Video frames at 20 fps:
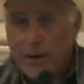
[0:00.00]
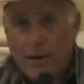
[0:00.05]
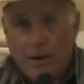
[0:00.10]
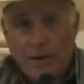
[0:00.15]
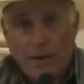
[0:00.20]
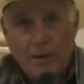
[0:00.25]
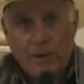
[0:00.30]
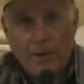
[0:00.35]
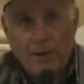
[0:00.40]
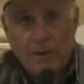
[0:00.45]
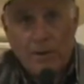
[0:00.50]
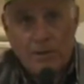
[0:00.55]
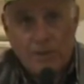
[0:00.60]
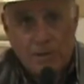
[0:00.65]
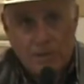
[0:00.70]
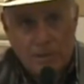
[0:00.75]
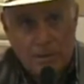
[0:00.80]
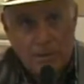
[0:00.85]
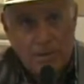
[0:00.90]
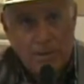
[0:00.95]
out here
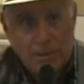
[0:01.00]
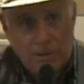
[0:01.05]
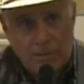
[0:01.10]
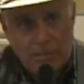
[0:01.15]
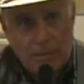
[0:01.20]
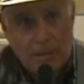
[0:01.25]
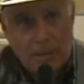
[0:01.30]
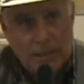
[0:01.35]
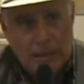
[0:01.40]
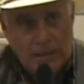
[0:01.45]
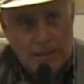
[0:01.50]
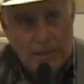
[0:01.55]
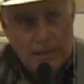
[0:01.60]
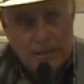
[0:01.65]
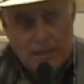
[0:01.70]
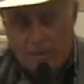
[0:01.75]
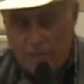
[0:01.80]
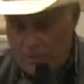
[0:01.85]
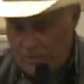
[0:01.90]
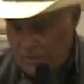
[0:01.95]
that's a model of our
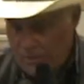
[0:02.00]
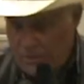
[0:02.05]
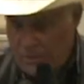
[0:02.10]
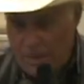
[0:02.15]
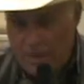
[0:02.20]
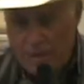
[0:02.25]
king. You're going to